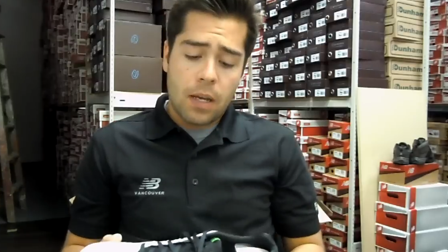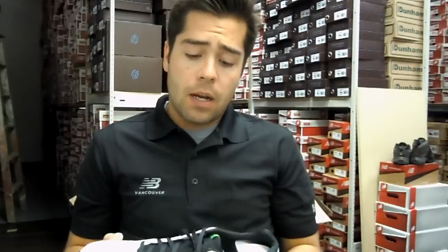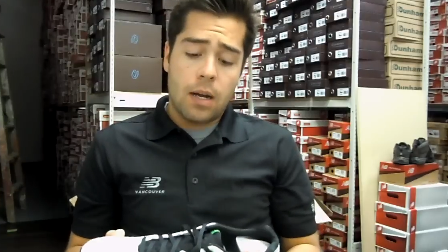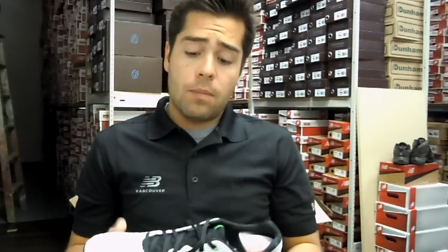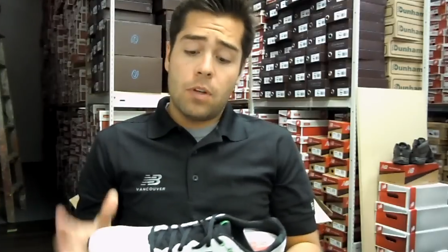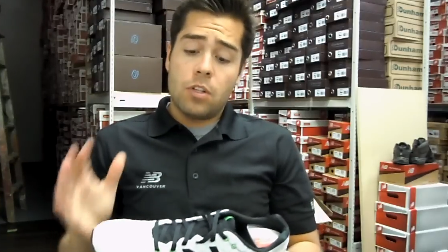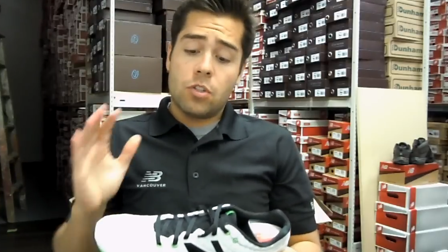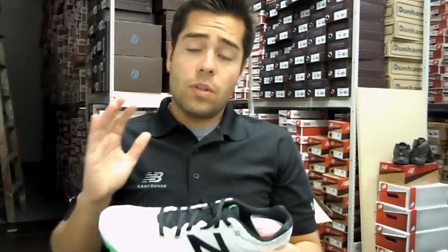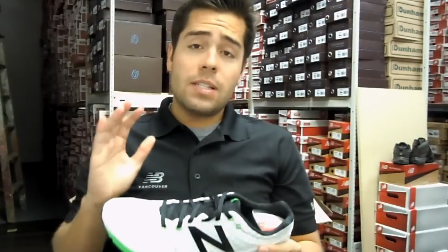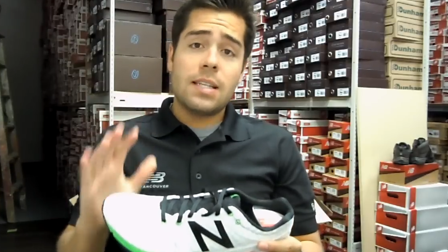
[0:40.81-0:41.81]

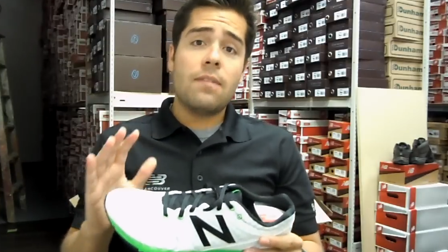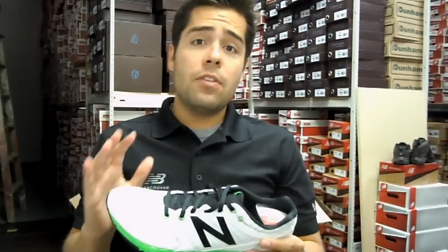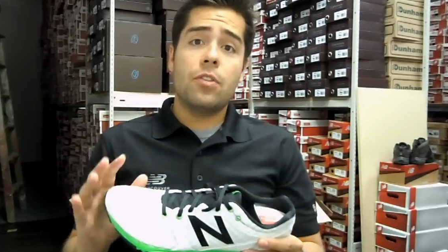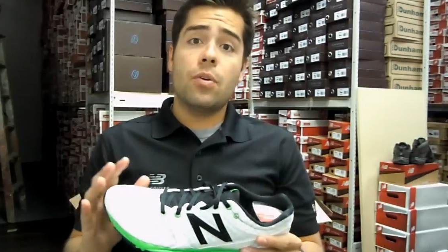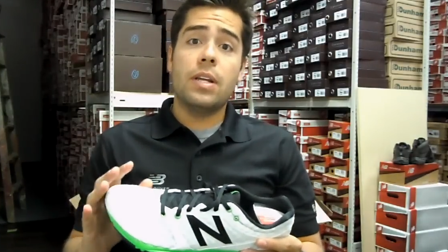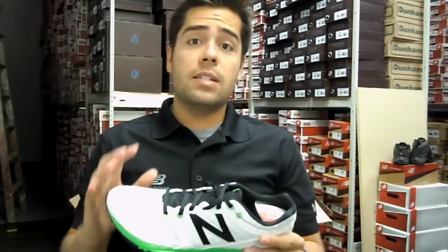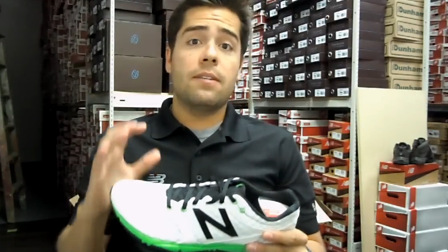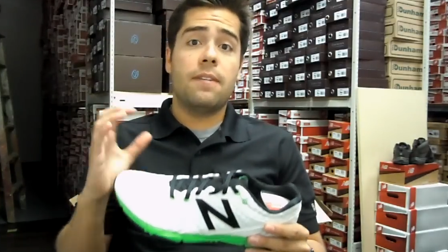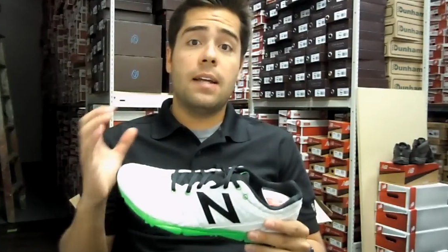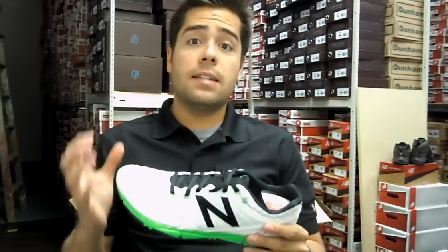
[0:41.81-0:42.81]
So the 730 is
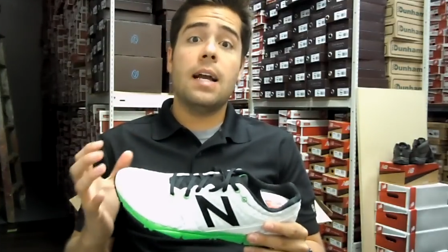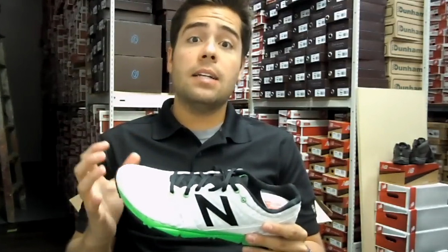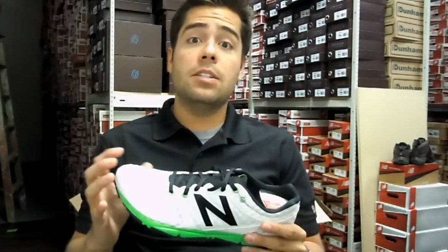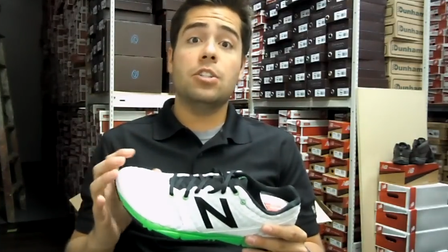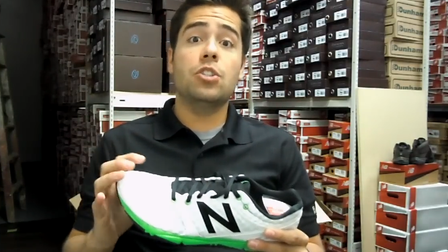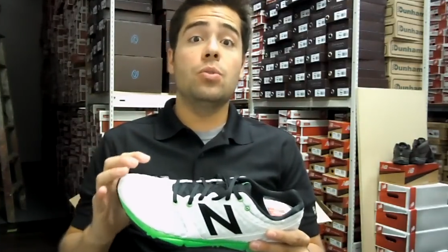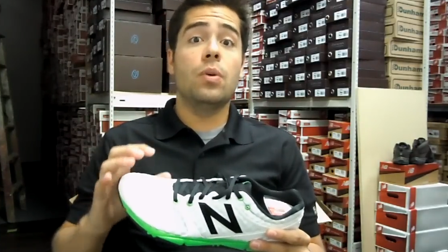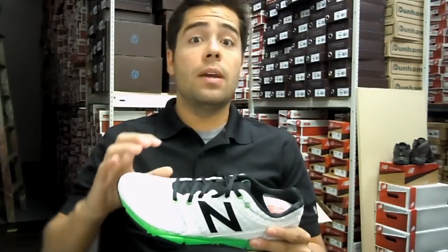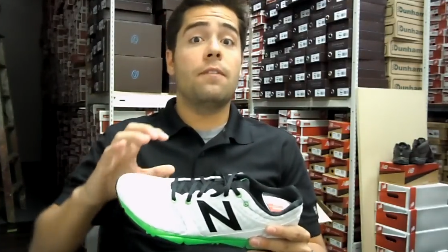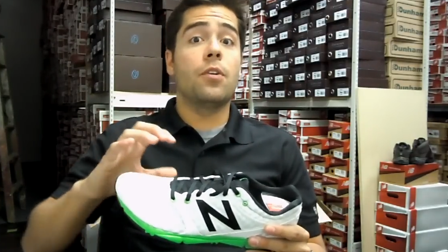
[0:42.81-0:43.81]
a fantastic
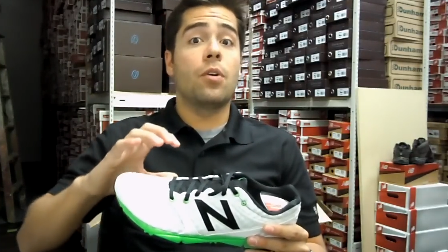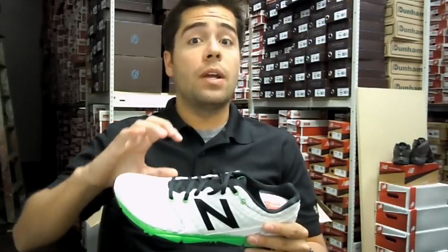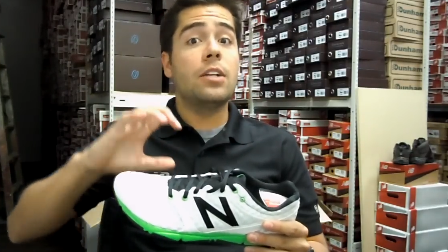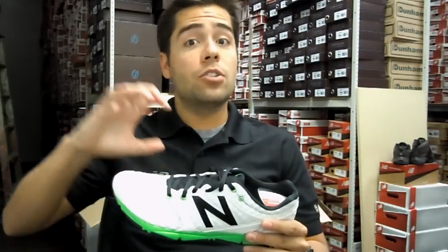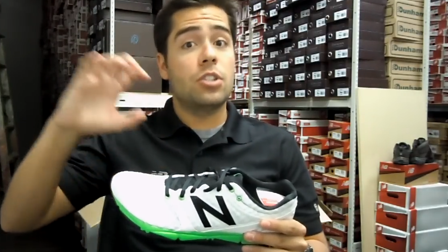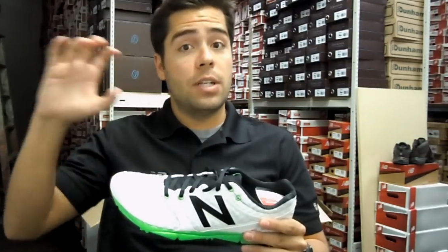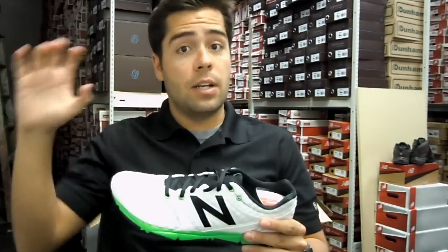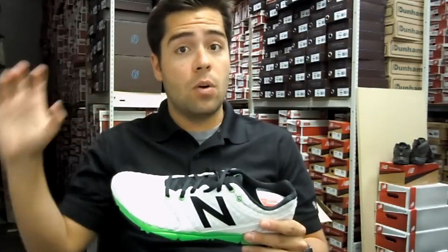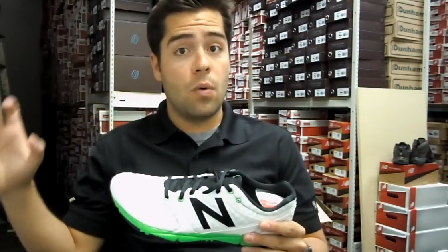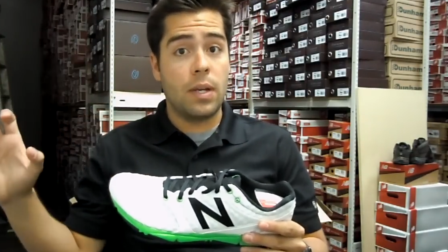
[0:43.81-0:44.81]
shoe if you're interested
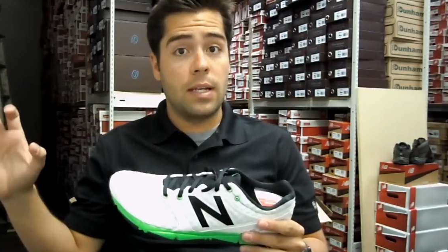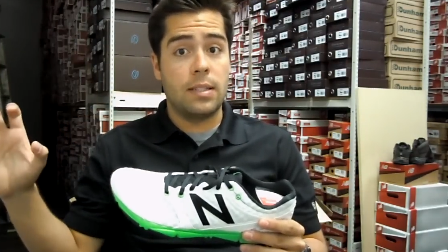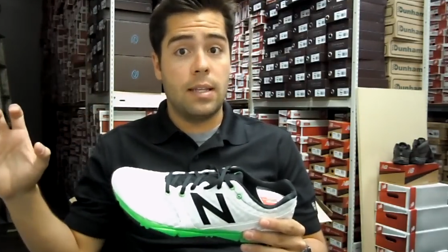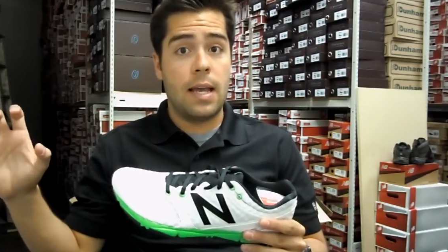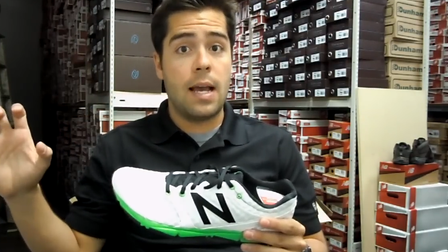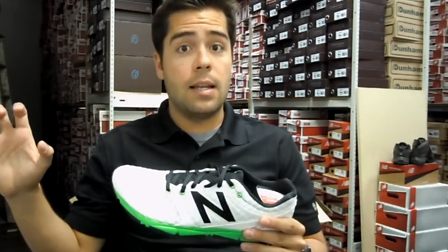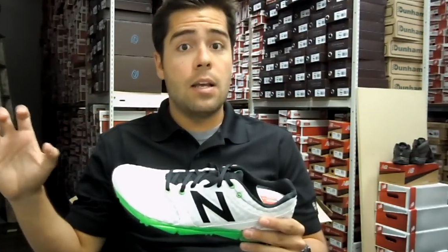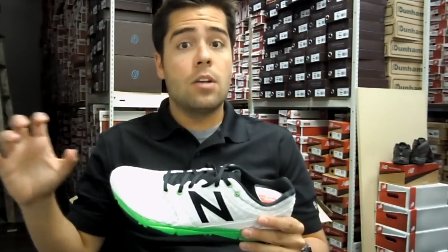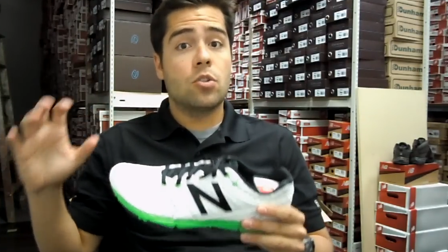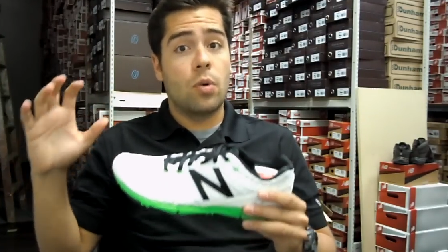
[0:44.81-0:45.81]
in going into that
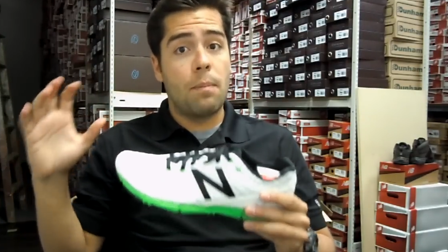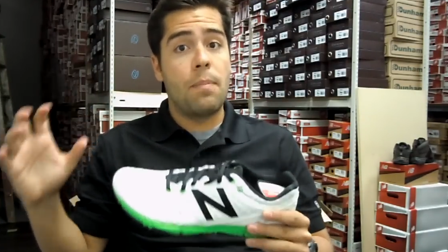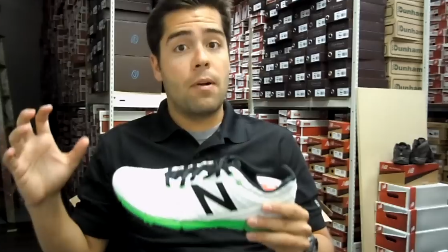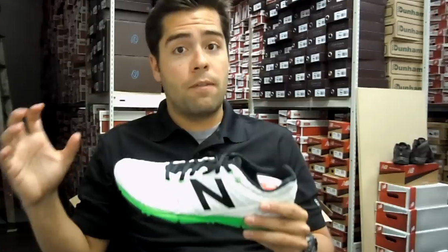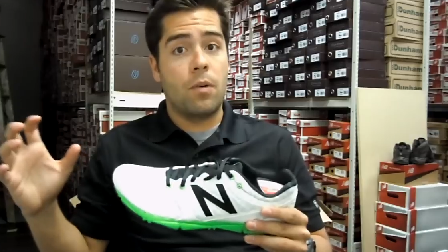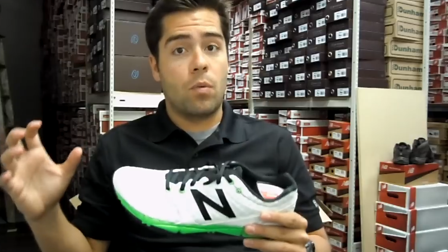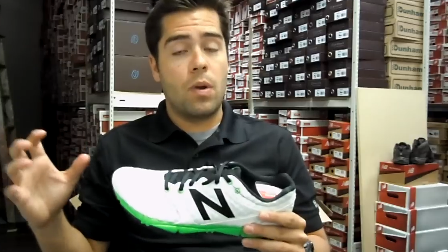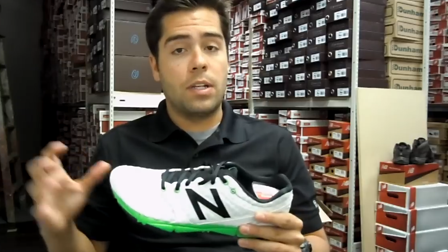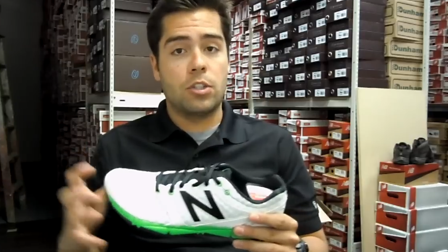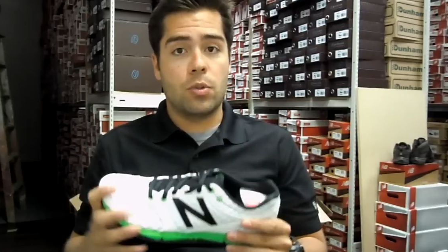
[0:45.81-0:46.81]
sort of barefoot
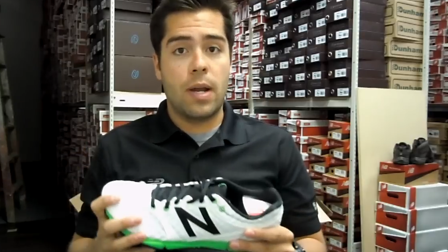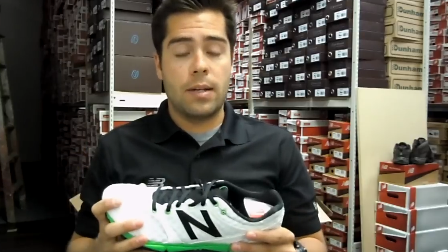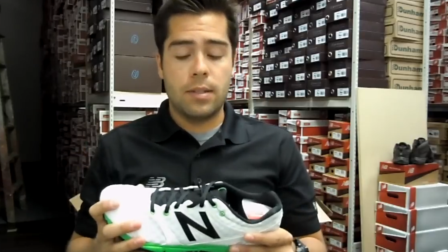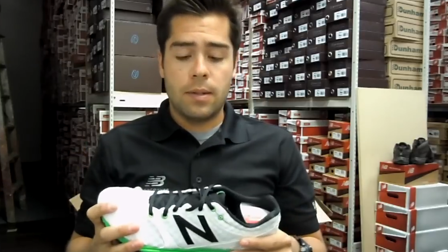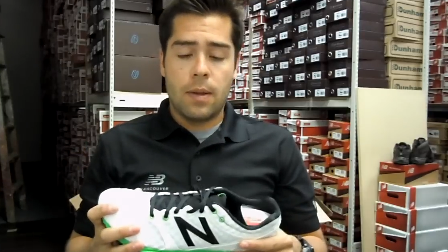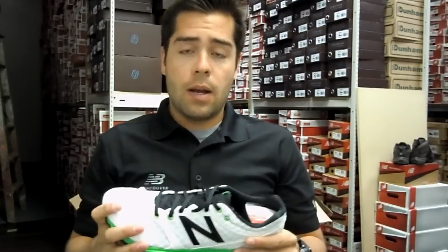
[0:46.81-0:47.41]
running trend.